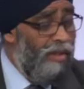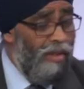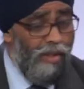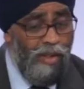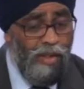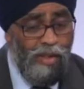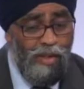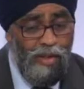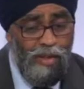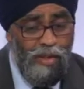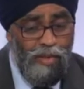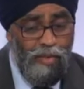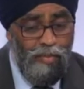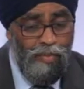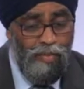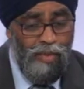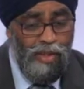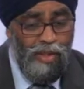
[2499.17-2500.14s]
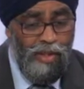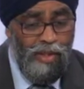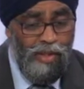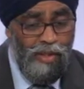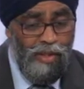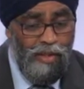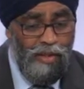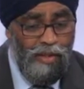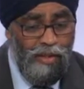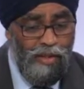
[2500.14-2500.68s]

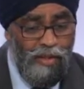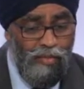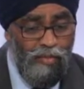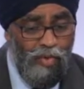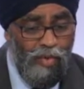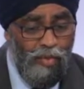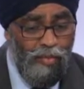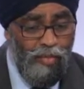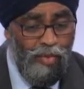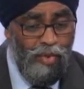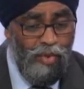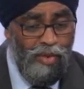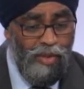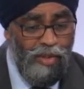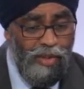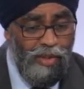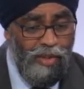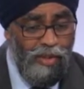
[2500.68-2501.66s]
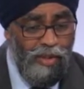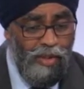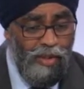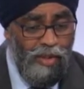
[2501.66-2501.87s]
And more importantly,